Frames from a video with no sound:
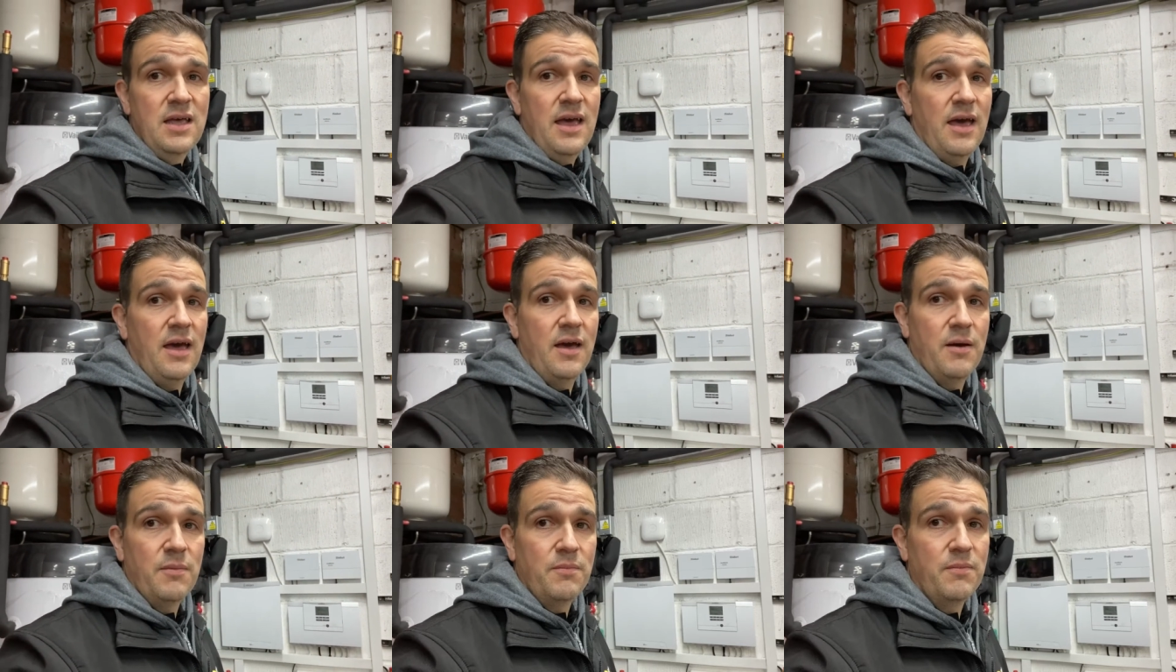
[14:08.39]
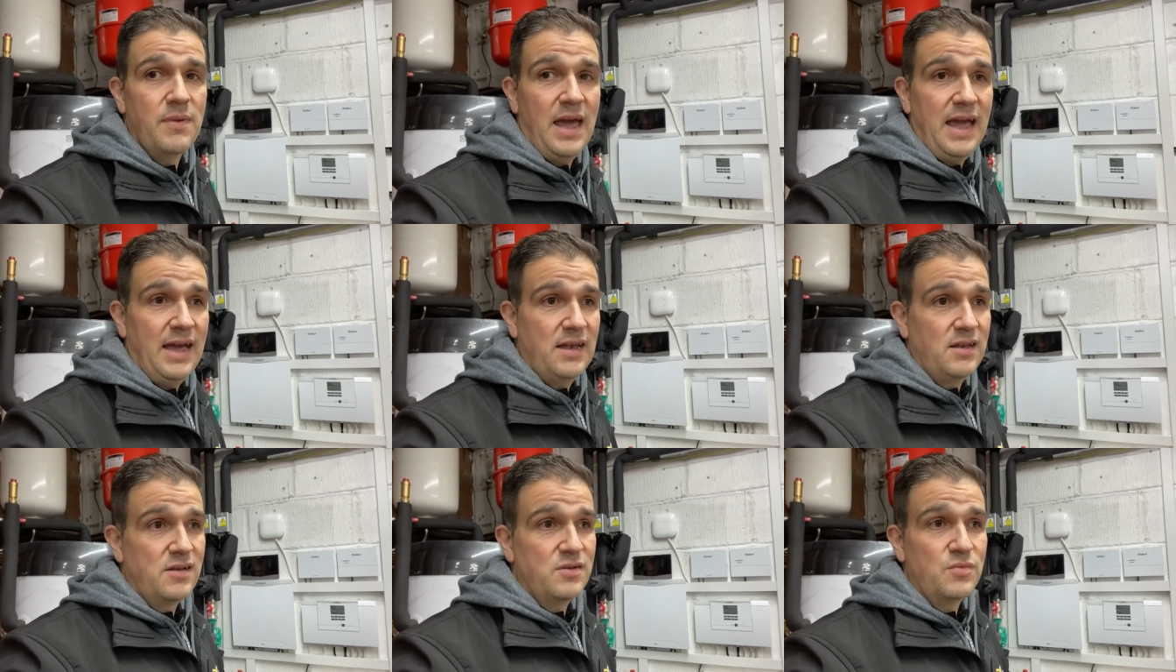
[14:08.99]
Um,
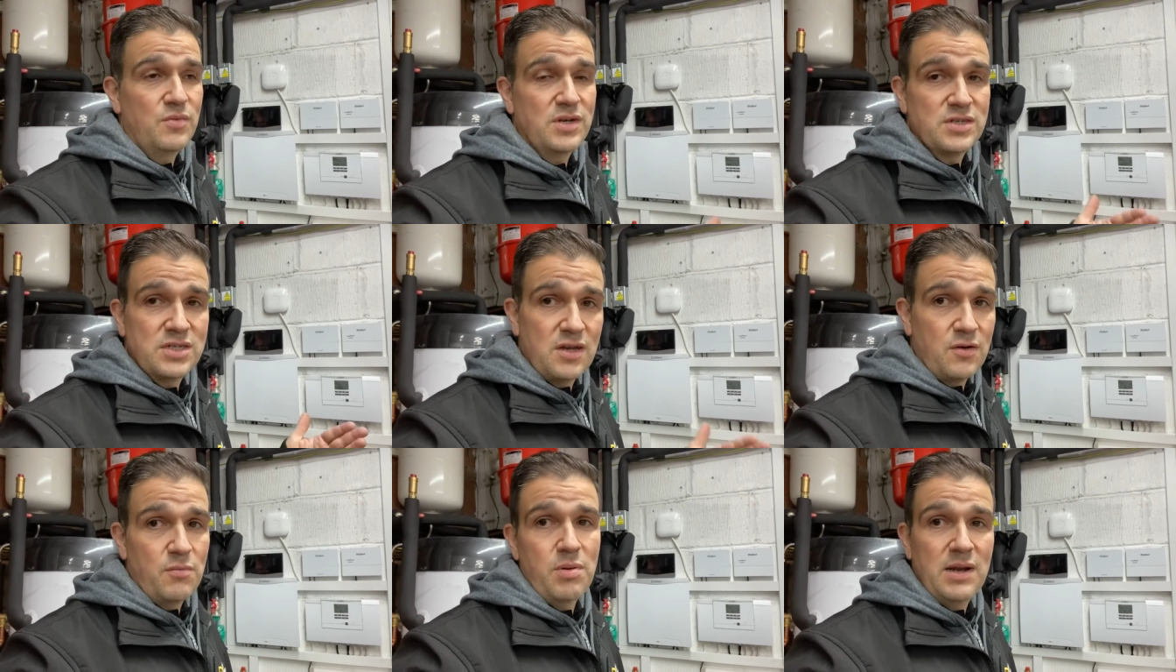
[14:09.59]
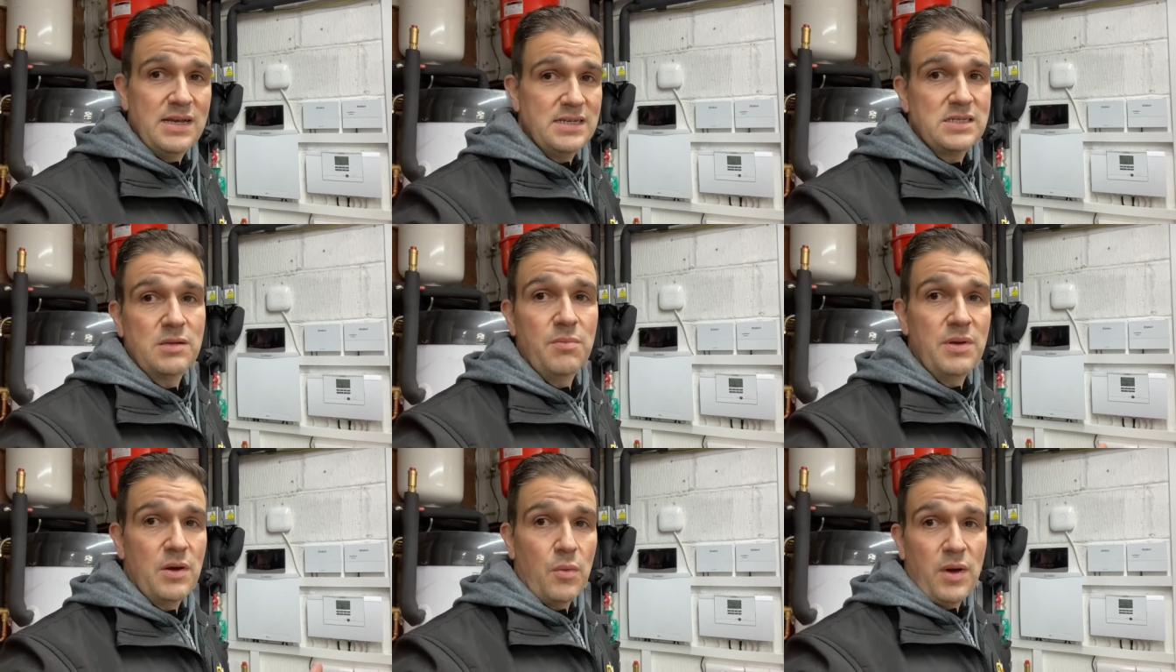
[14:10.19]
and we're so pleased to
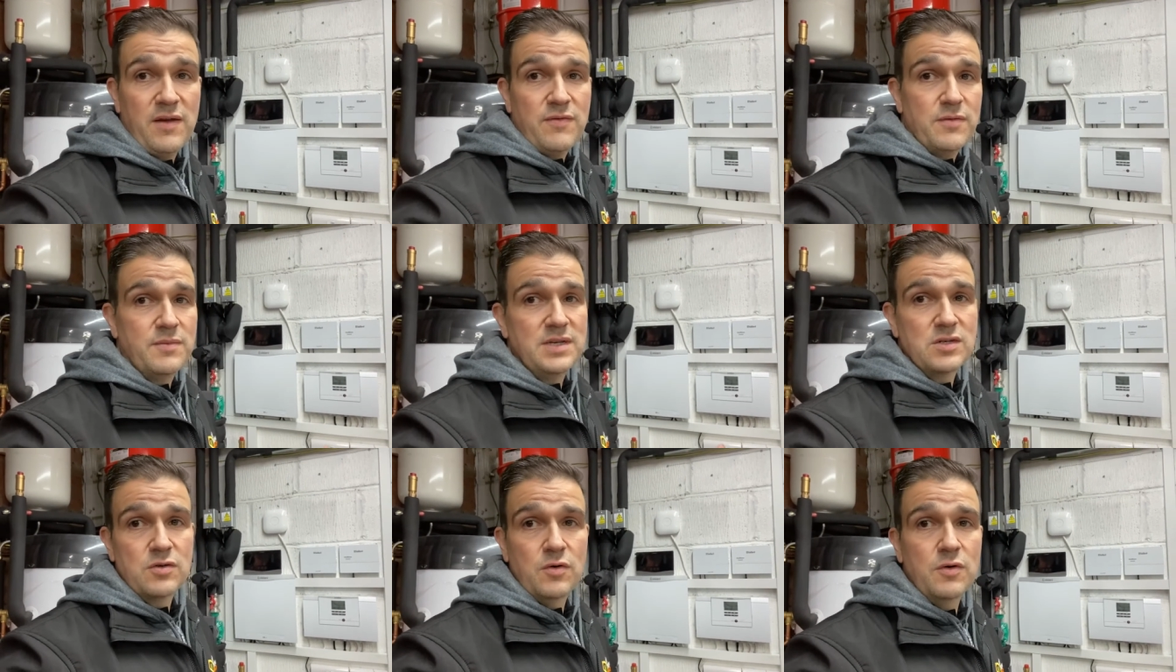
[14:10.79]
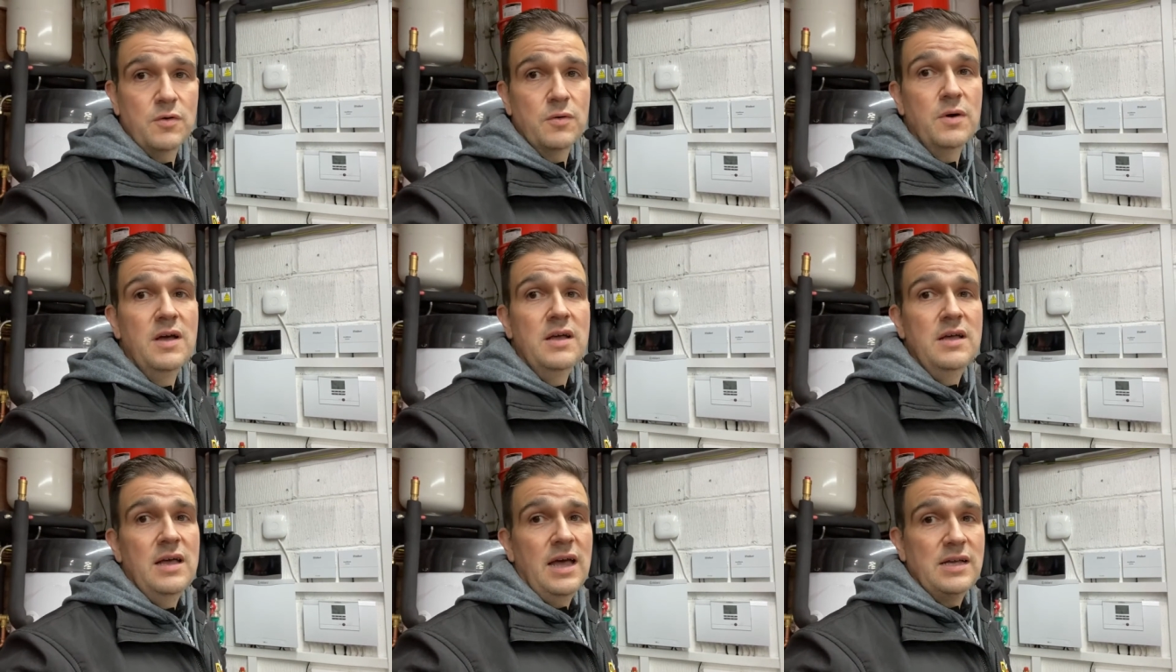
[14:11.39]
be away from this oil
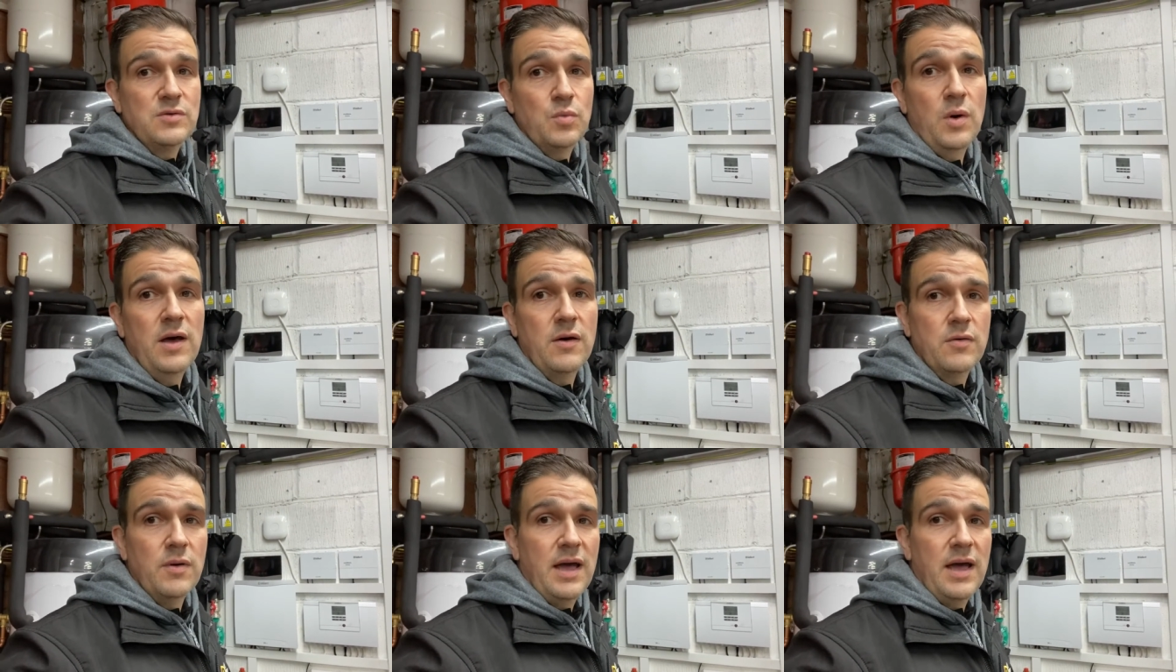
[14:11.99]
as well.